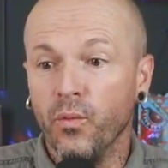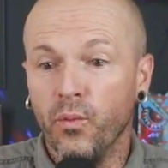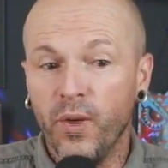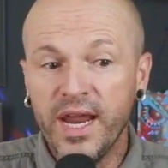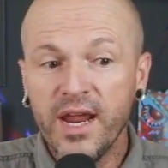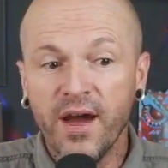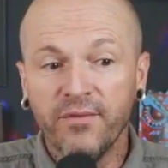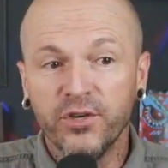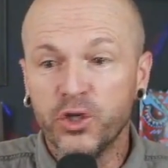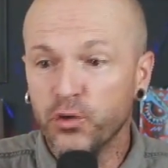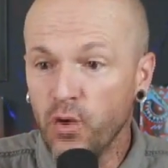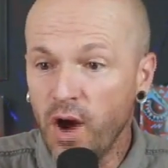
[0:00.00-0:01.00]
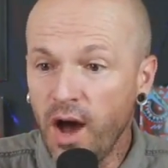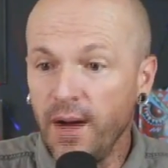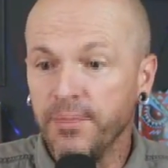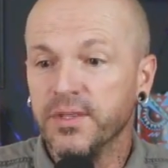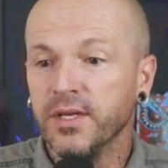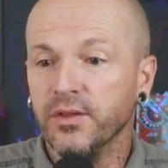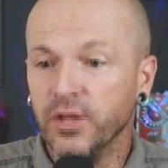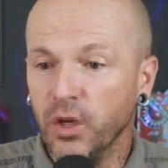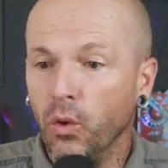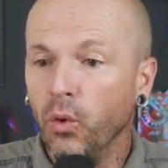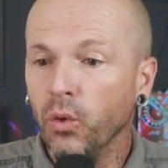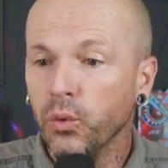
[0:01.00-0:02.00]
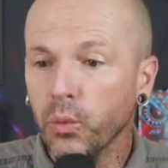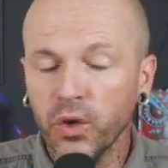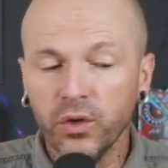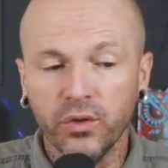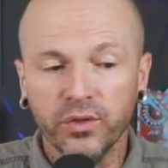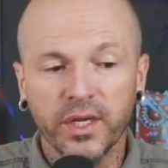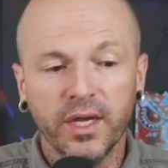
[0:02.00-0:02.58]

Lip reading: We have dropped the old world.